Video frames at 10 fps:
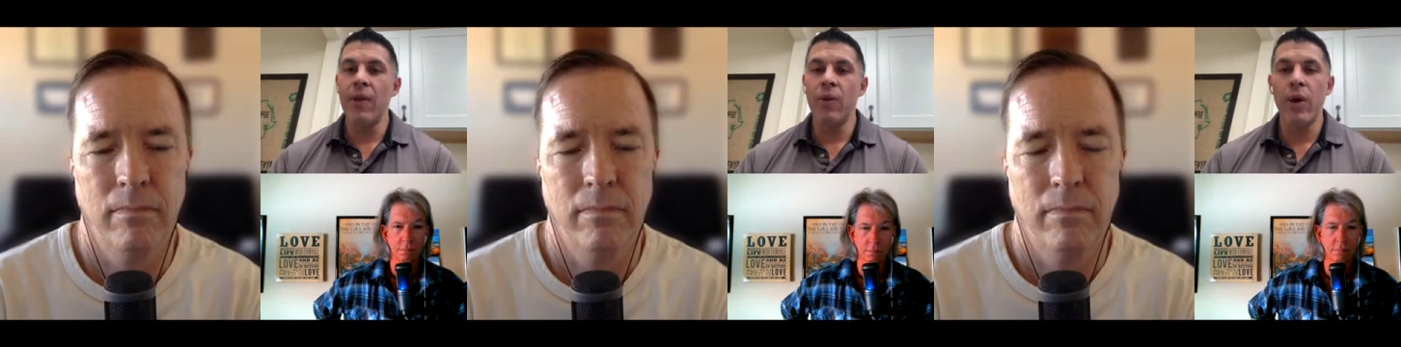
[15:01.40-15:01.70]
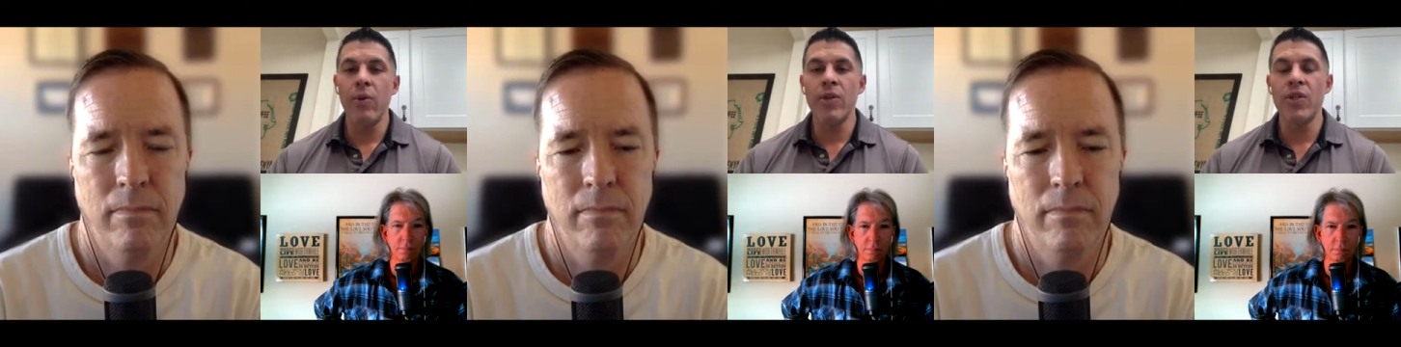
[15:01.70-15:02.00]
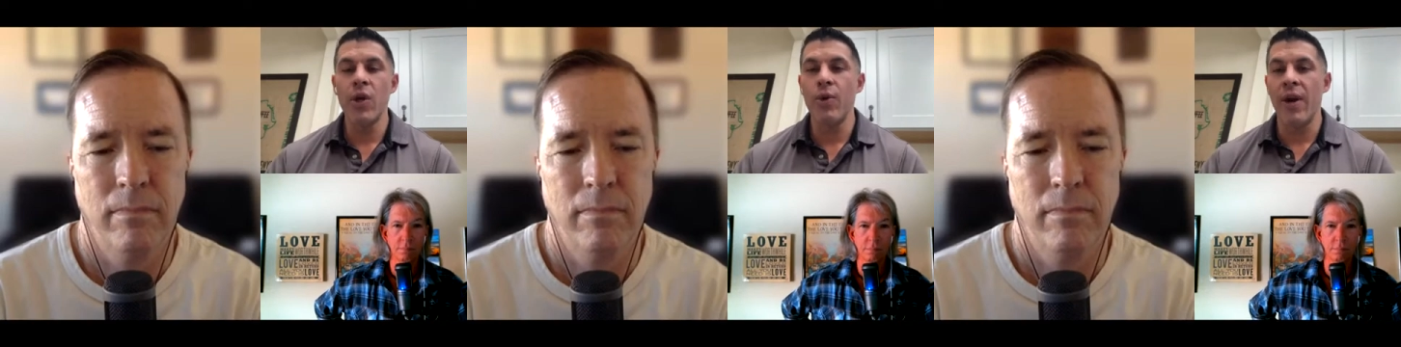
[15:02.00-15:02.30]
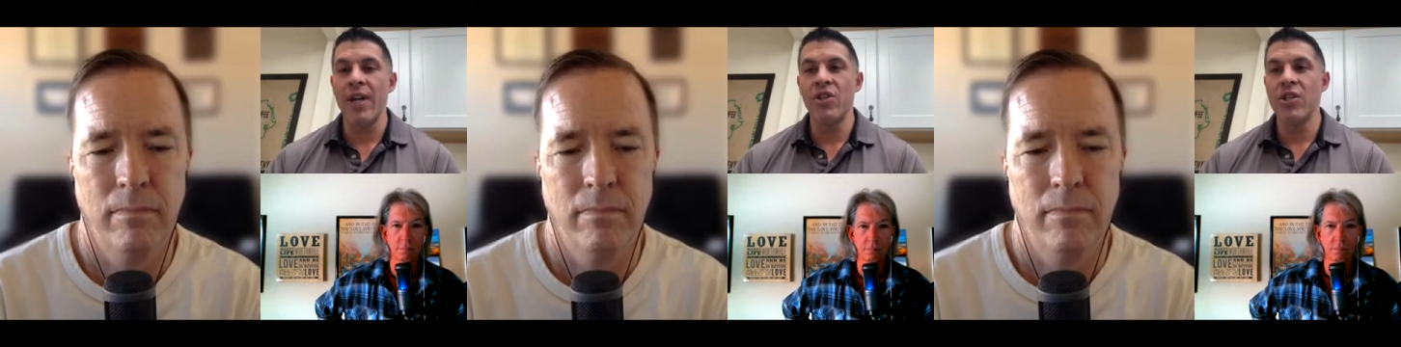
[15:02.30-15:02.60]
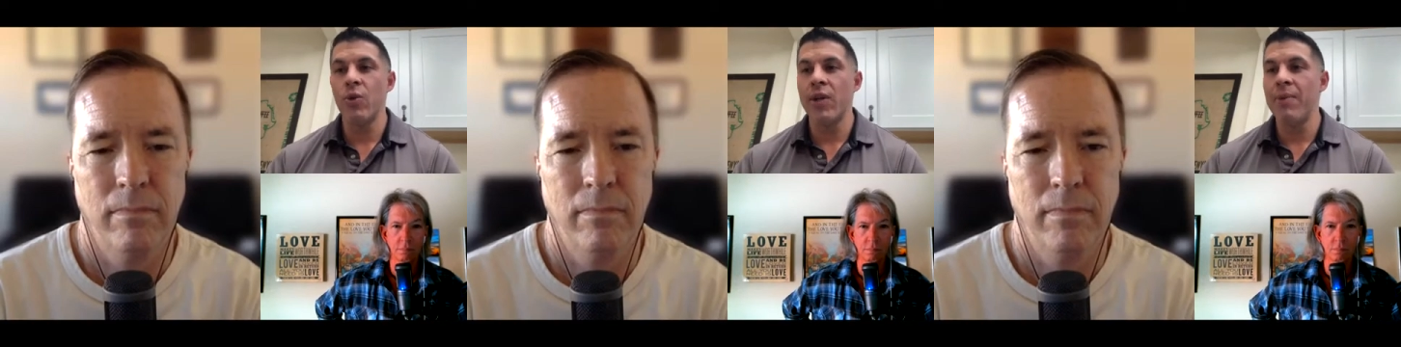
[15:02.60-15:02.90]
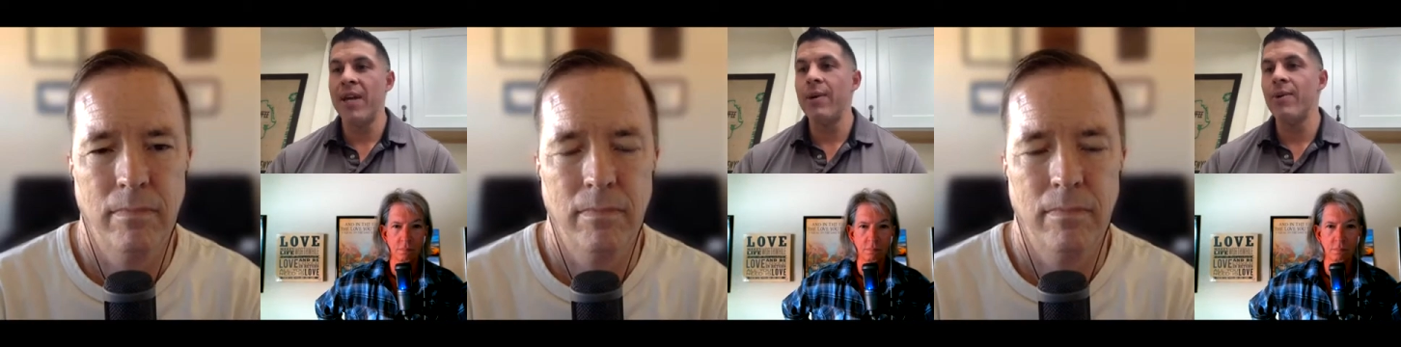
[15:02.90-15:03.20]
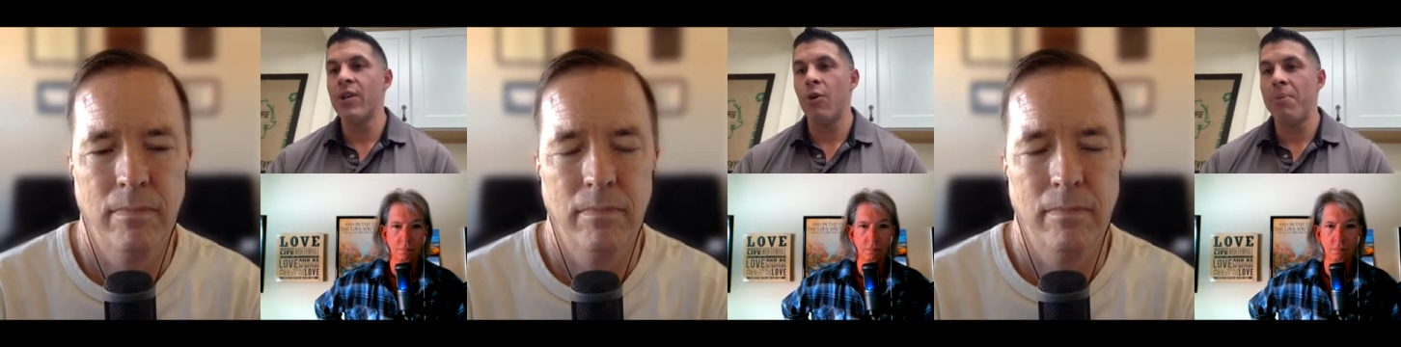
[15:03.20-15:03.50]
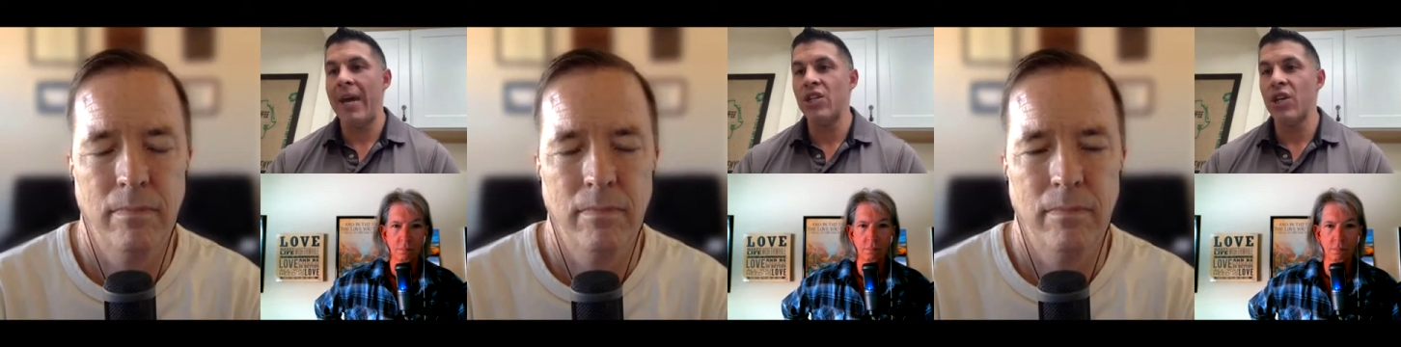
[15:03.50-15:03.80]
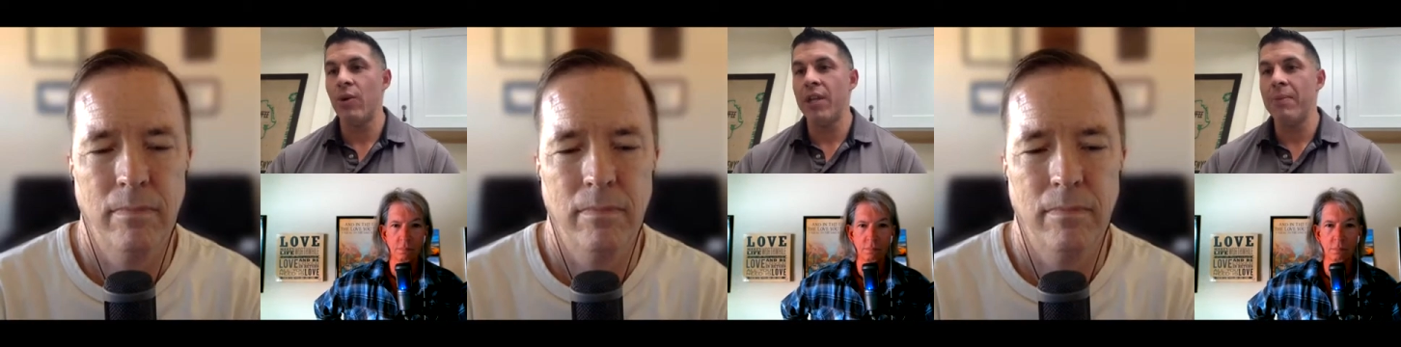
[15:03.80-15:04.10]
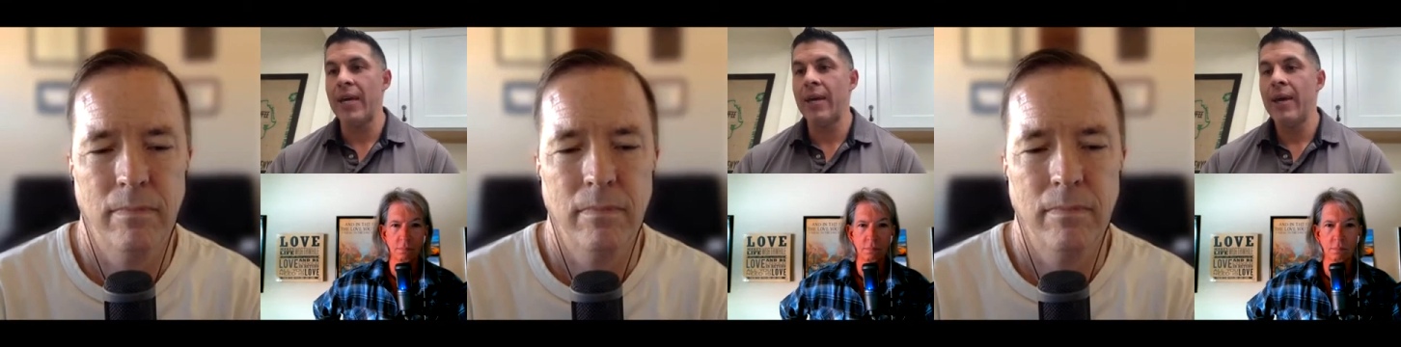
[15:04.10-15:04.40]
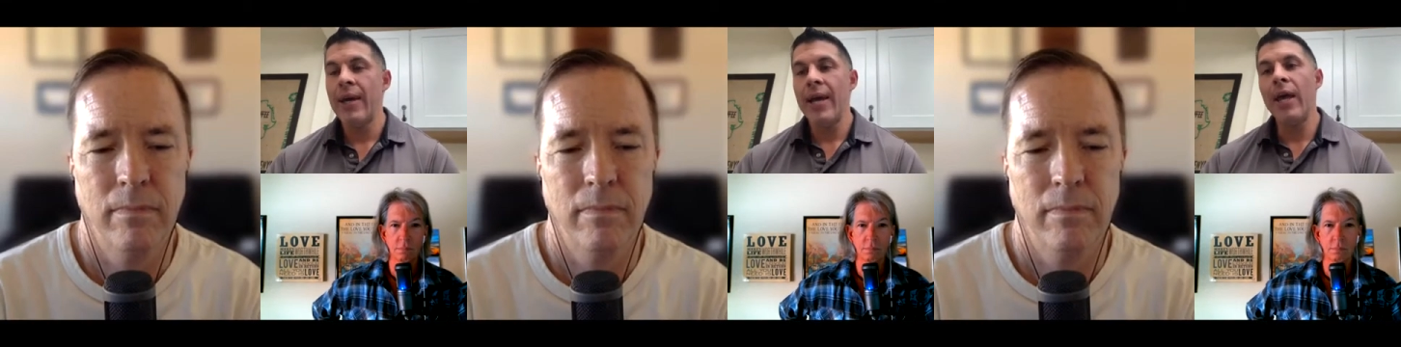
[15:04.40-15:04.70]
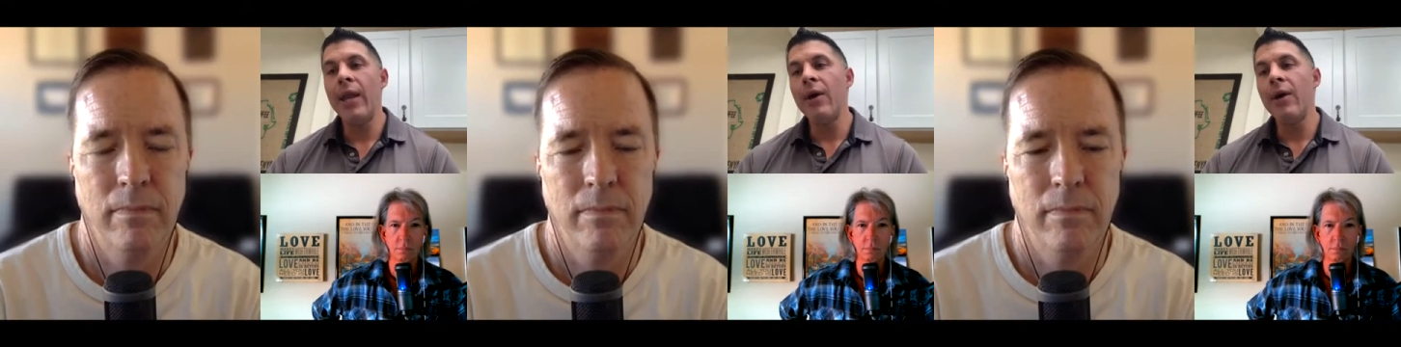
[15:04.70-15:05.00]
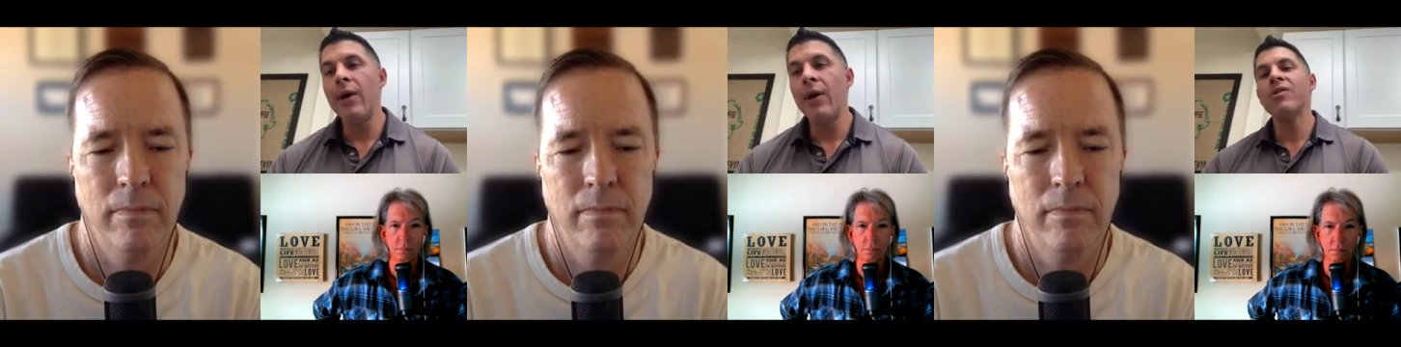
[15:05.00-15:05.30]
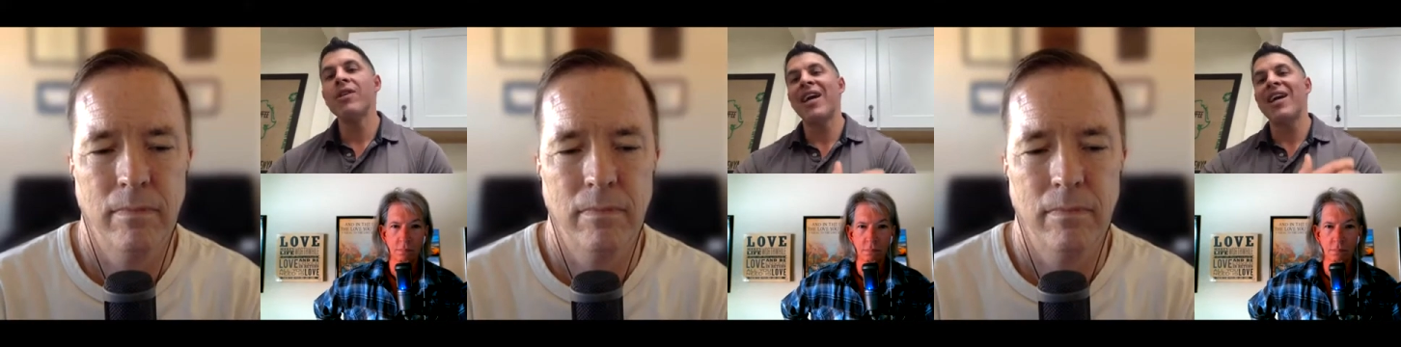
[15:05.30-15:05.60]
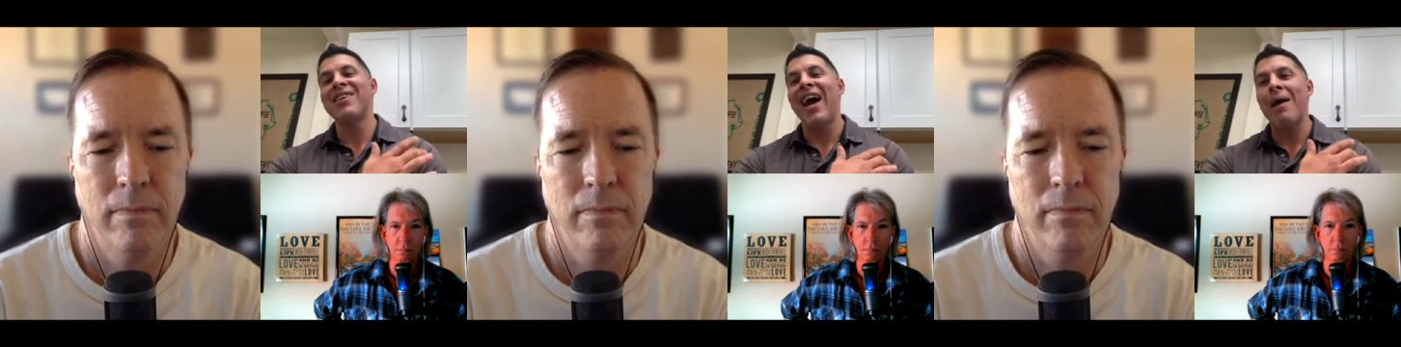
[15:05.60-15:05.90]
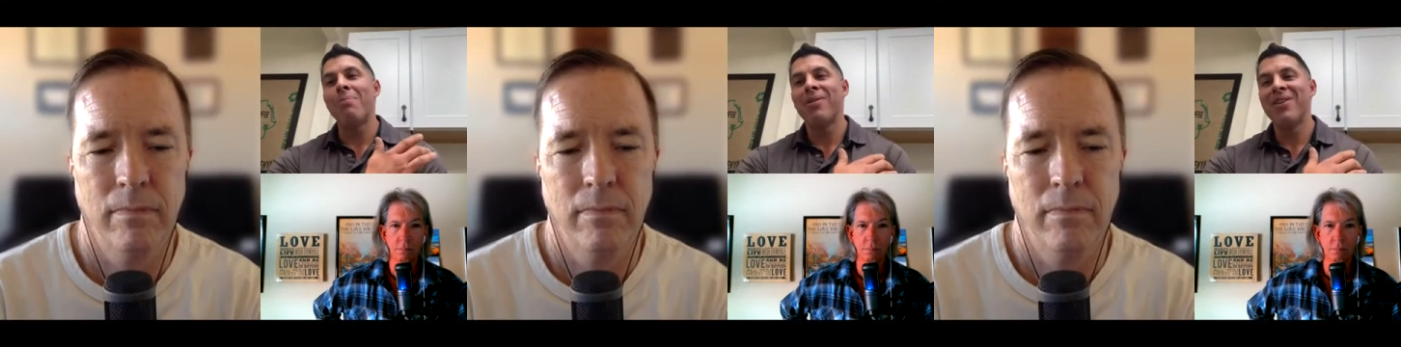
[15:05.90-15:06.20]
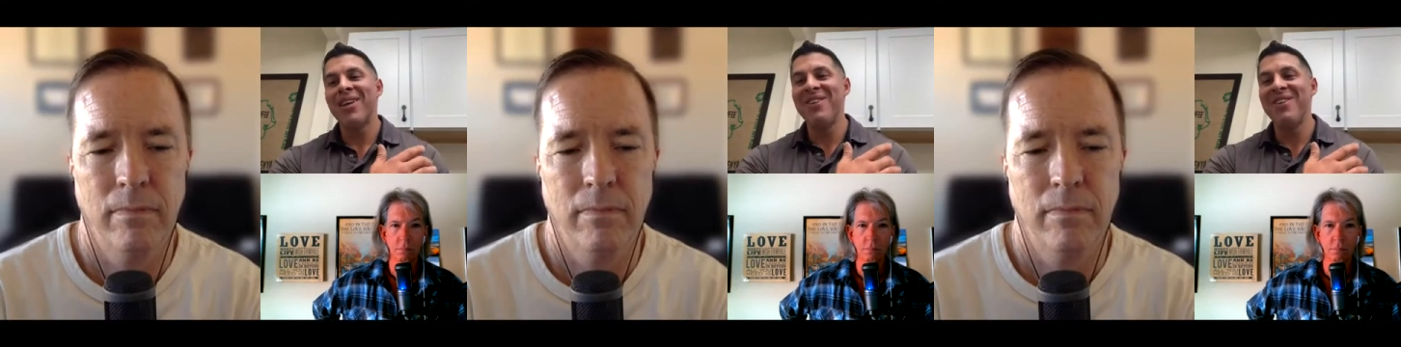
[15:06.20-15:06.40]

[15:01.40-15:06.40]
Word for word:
Speaker 1: it, the Lord was so gracious with me and he was so patient with me. And it was almost like a tap.